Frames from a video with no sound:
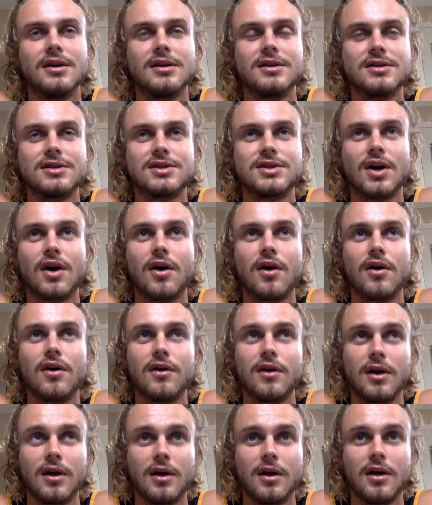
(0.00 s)
So
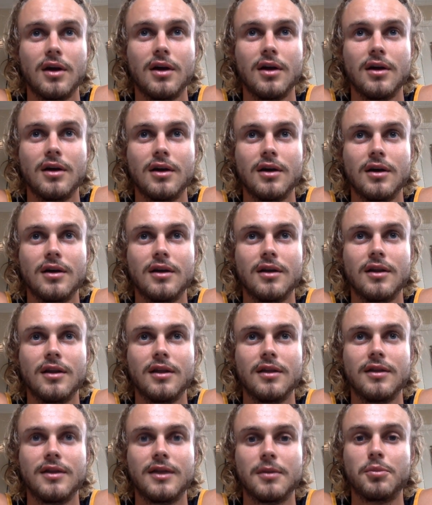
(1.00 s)

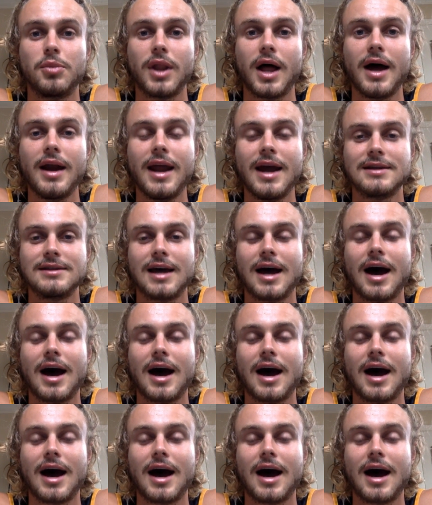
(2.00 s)
the blood has a